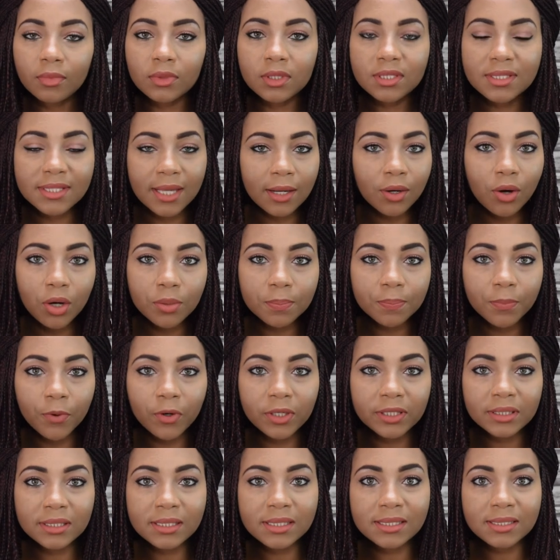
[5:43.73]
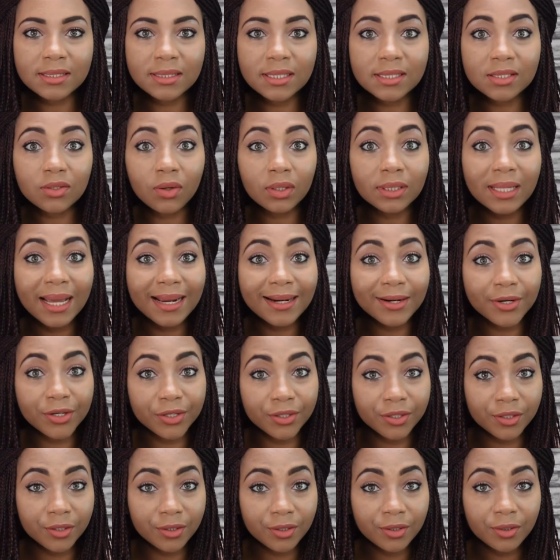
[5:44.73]
Second point is, this other
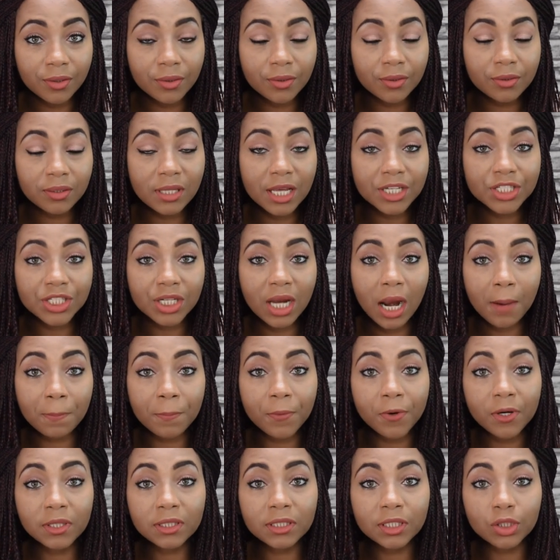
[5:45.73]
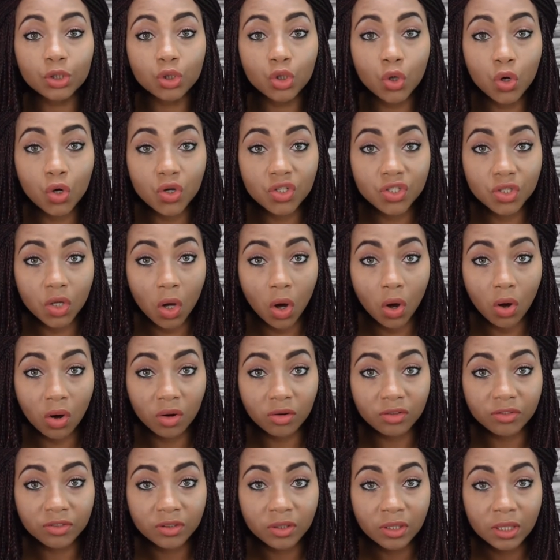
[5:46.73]
girl that she apparently knows
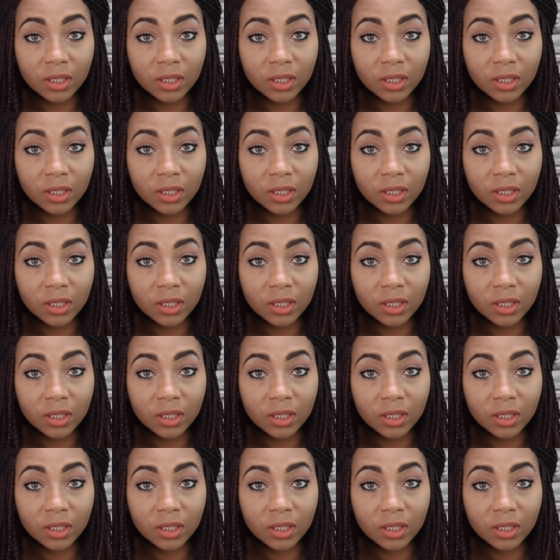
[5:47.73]
of